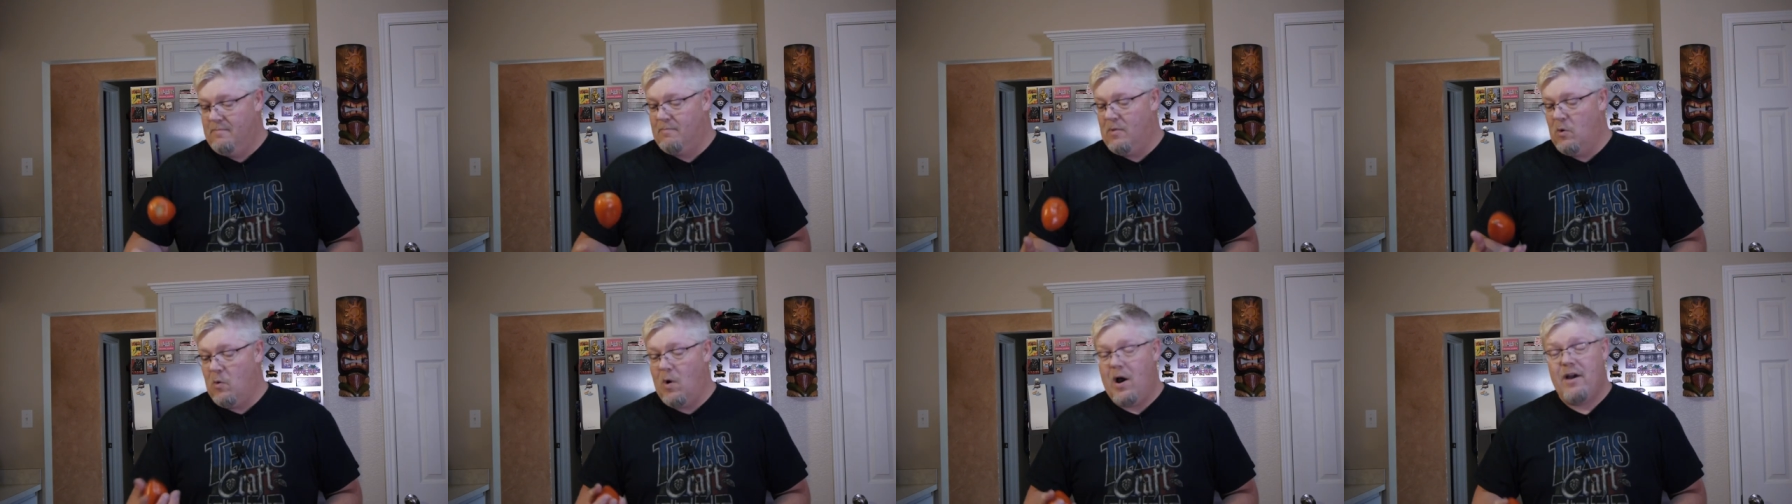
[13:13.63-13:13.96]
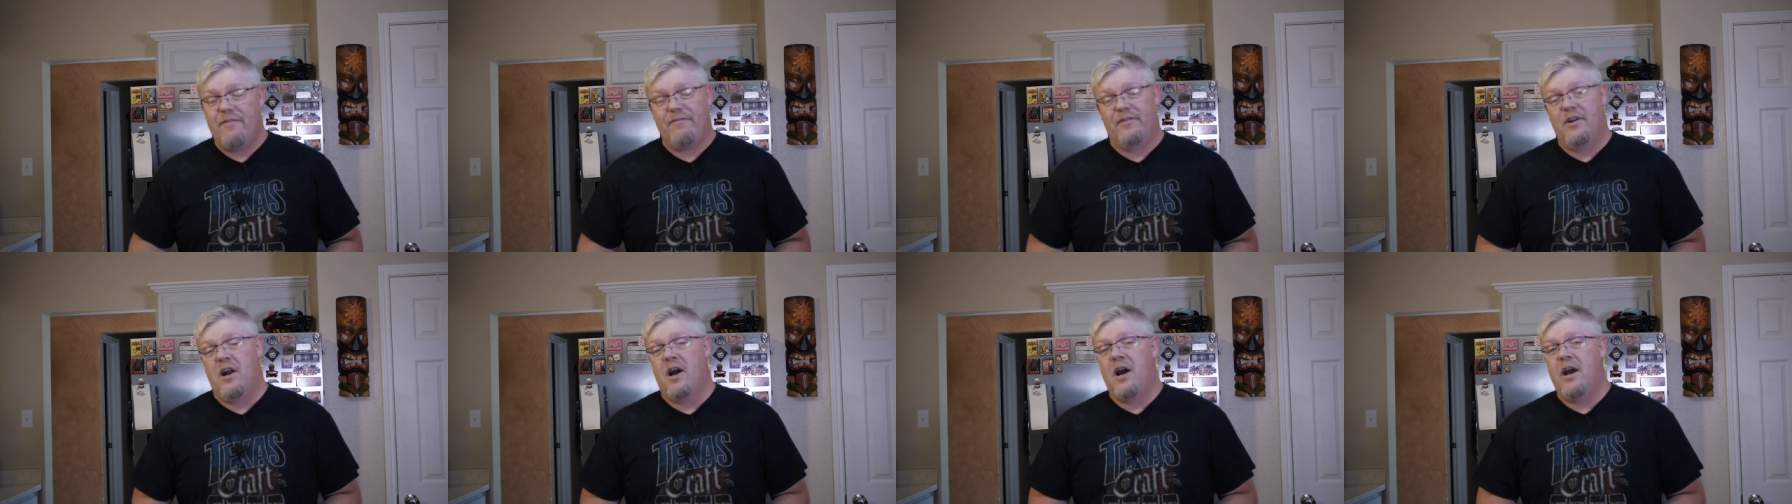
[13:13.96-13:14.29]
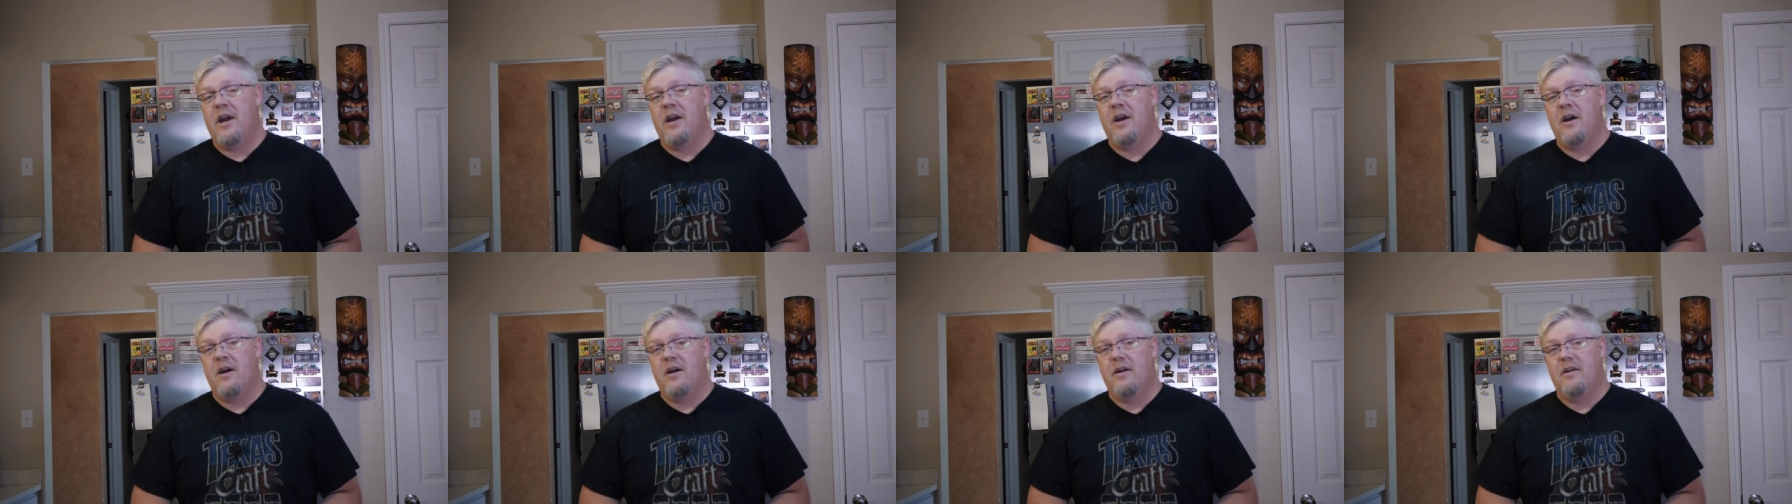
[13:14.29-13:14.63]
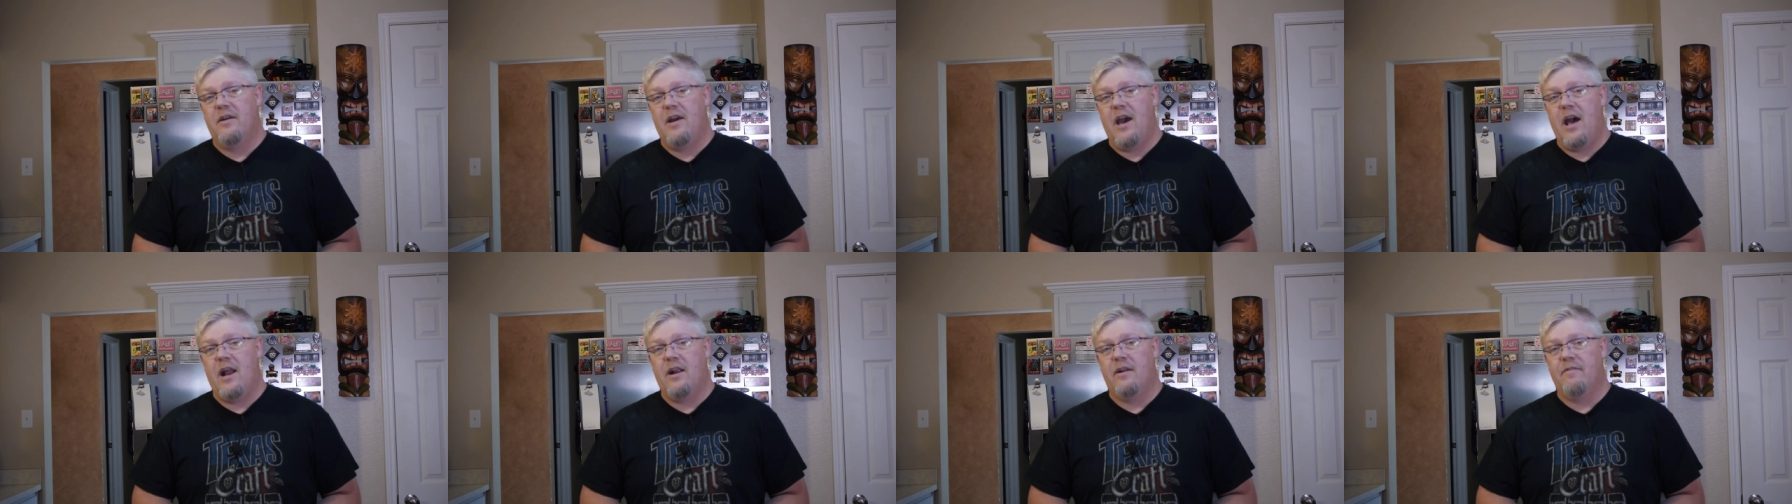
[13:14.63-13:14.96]
My wife and I uh,
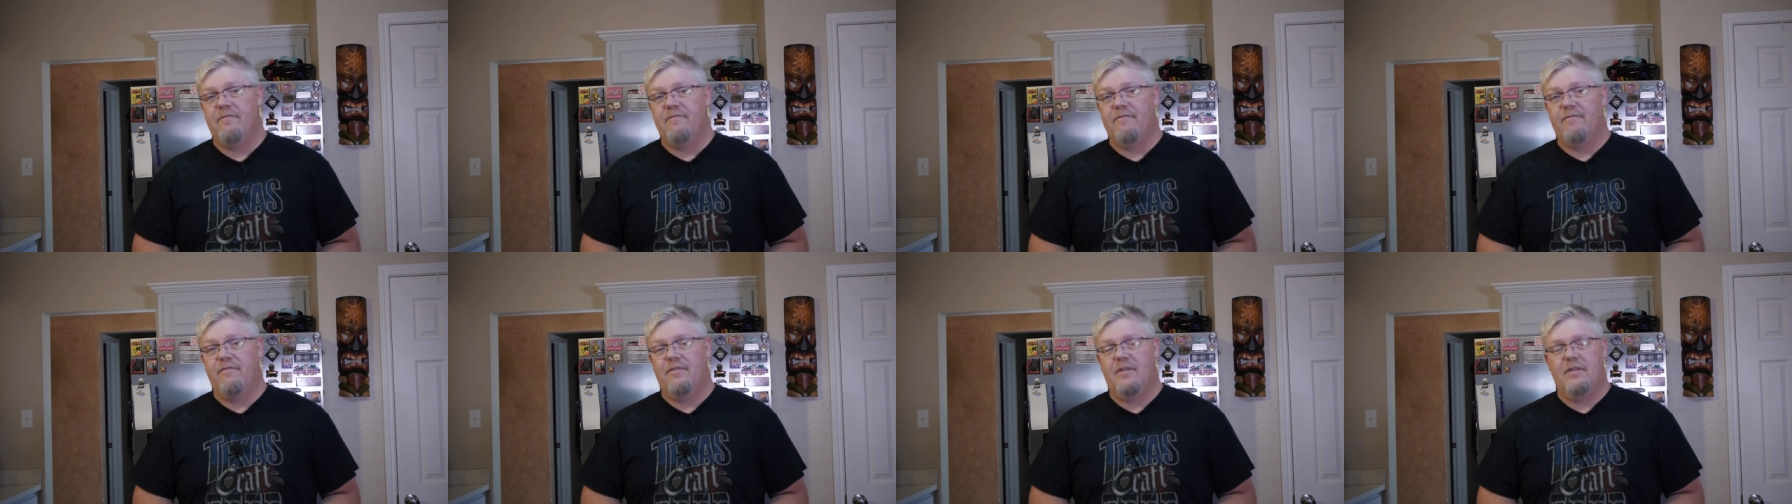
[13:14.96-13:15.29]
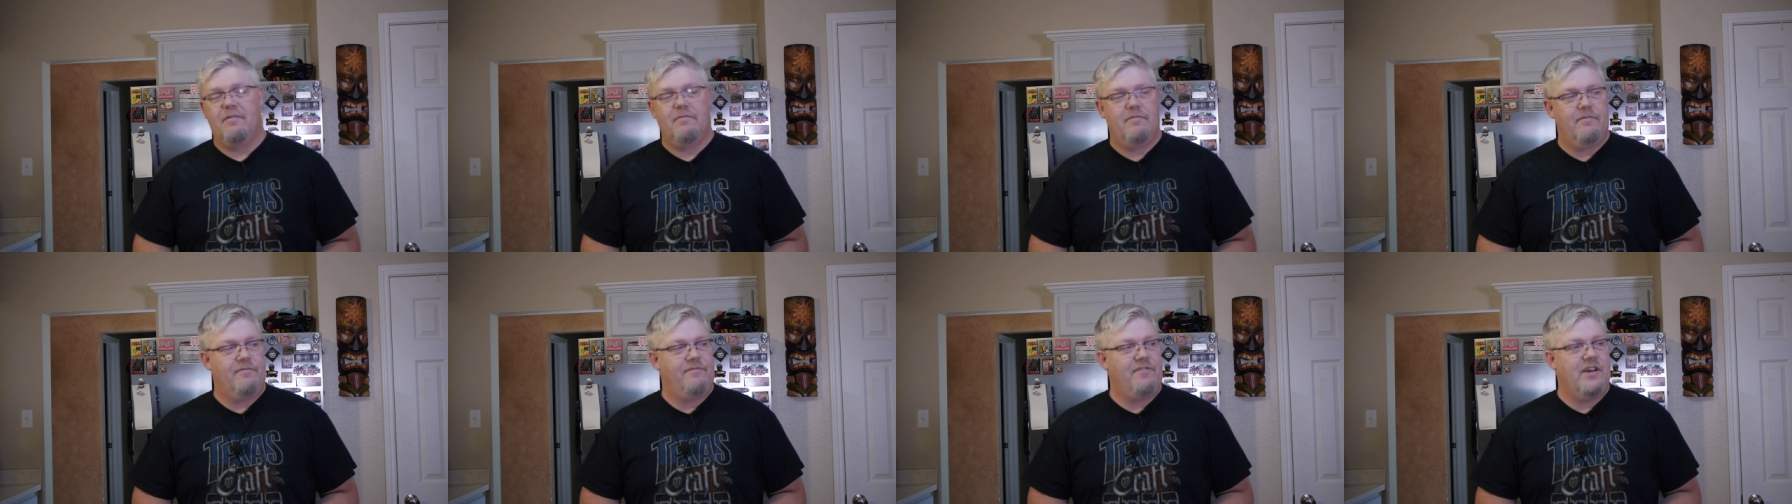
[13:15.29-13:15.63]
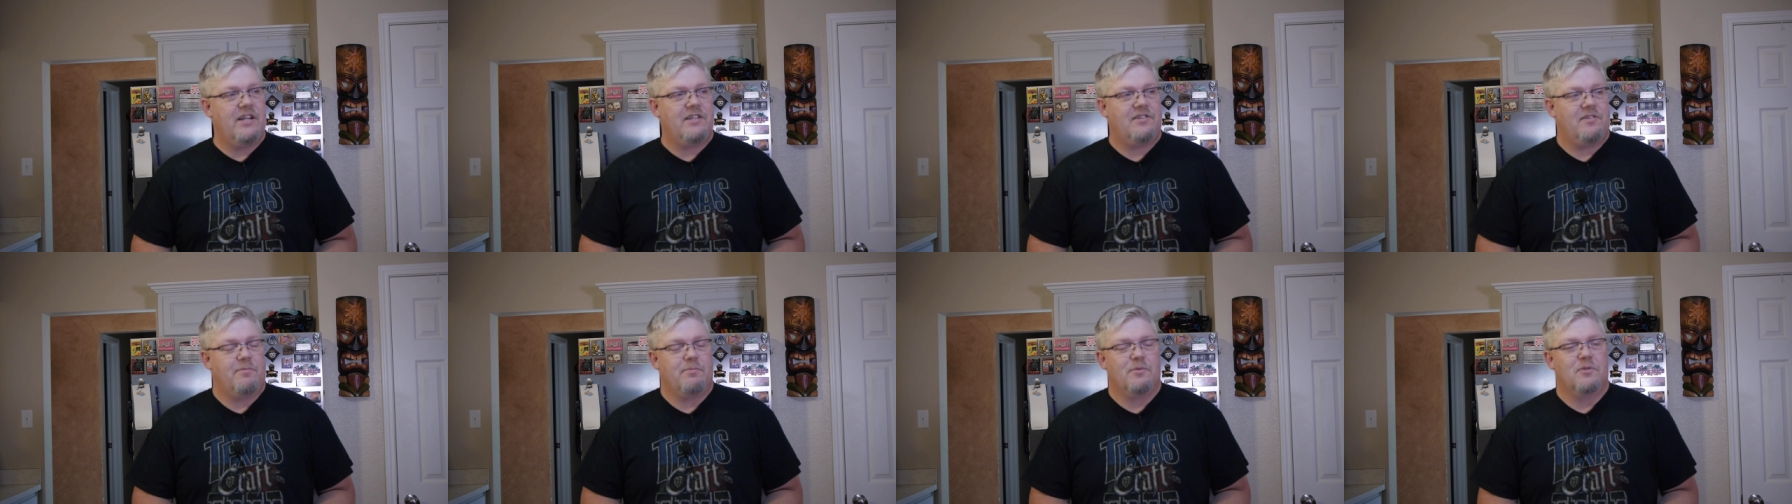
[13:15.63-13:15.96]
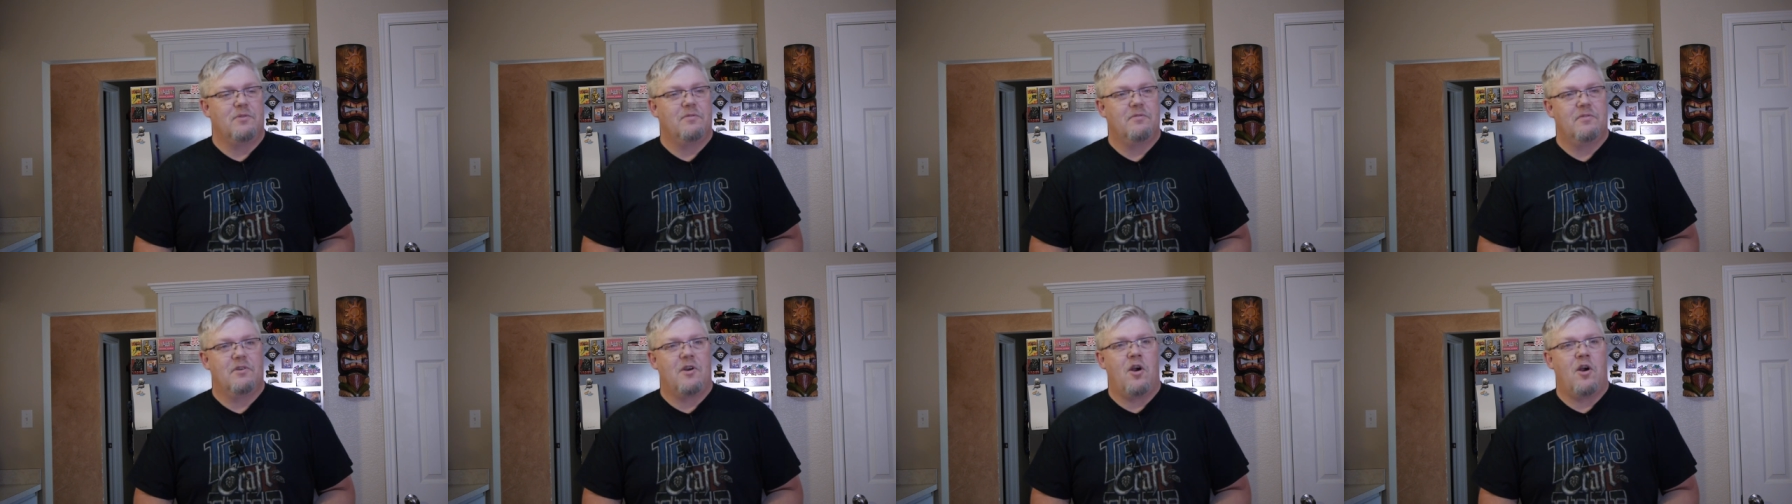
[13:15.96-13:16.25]
had a vegetable